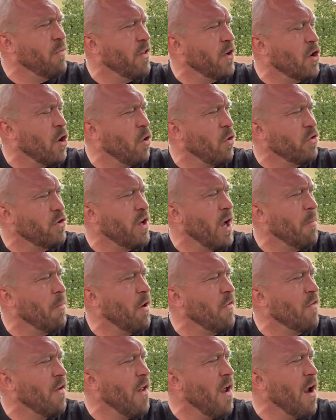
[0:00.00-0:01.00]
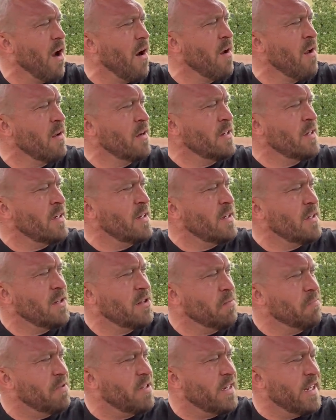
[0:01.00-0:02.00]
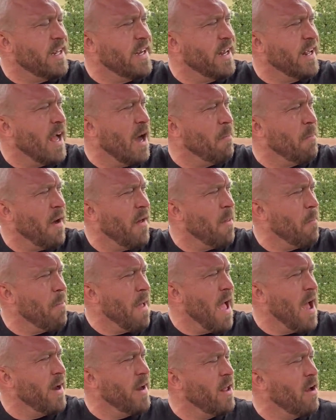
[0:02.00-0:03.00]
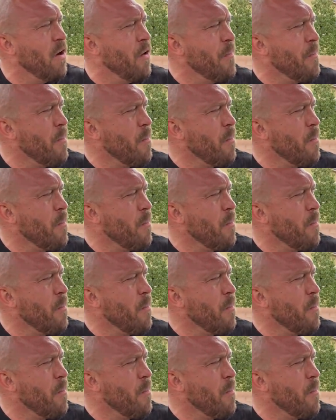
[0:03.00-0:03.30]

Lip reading: with a cold tub over there. Some seating out by the patio.